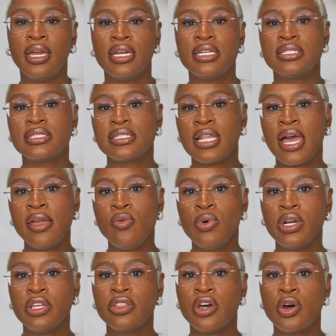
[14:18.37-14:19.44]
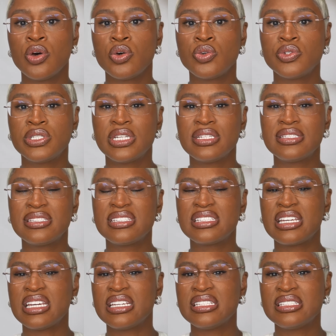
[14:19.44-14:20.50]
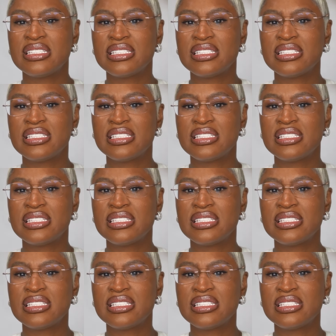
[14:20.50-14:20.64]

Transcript: It's like one of those skin